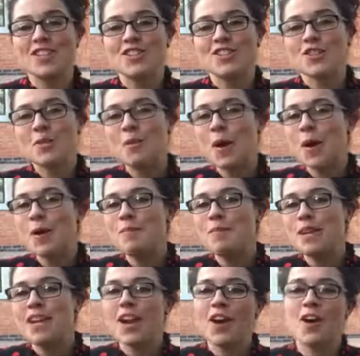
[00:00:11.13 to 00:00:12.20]
So behind
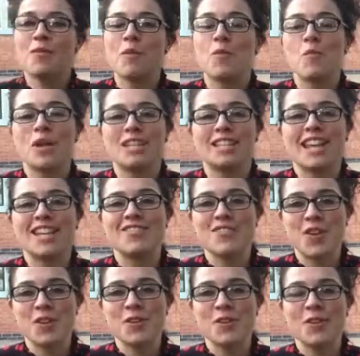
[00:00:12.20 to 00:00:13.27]
me, I'm on Westgate
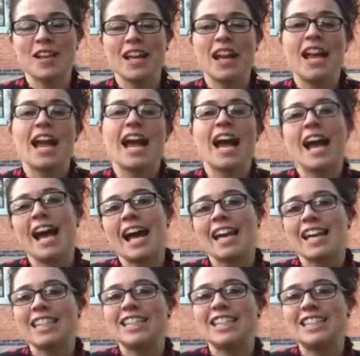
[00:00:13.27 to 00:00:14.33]
Road, and
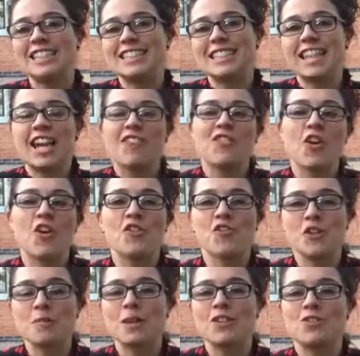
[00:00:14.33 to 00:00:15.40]
as you can see, I've got a
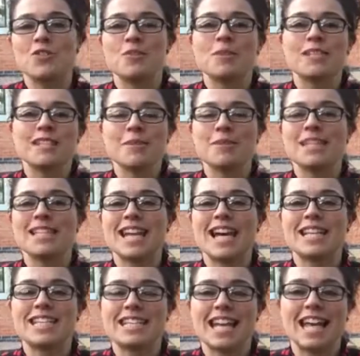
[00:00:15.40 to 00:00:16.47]
three bedroom
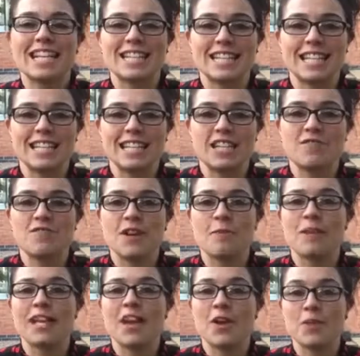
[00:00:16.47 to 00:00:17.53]
semi-detached extended
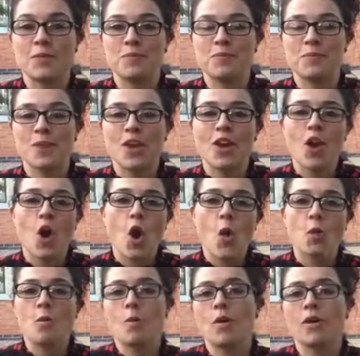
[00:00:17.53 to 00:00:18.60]
family home on
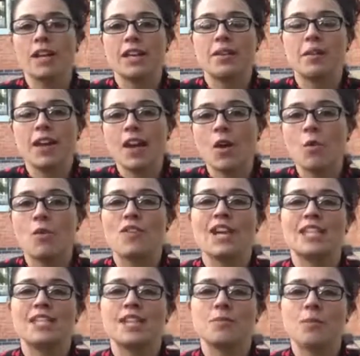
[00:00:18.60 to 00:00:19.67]
the market with an
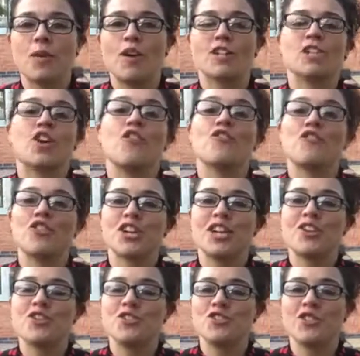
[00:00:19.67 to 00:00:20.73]
asking price of
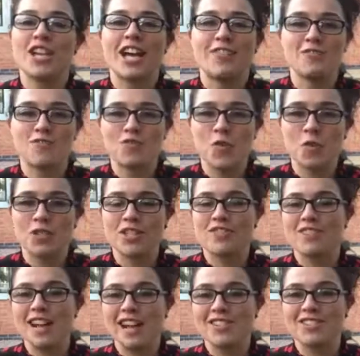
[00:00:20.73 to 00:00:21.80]

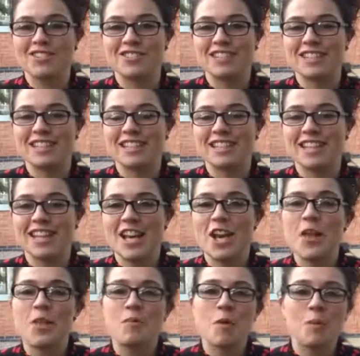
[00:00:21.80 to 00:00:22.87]
$340,000.
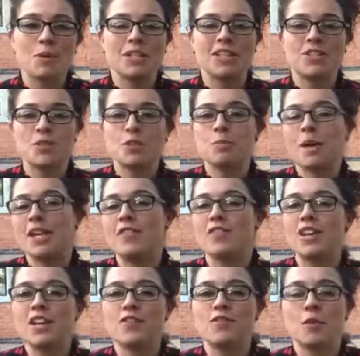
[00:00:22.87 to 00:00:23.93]
The property does
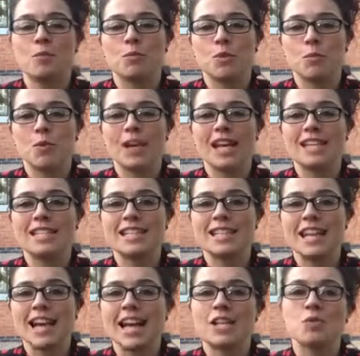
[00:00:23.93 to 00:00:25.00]
benefit from double glazing
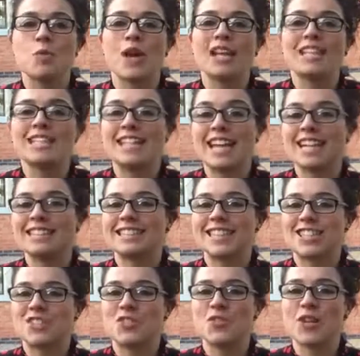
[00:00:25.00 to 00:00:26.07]
as well as guest
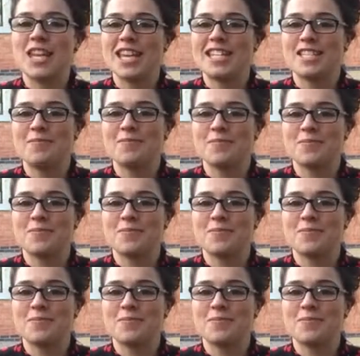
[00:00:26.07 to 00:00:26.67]
central heating.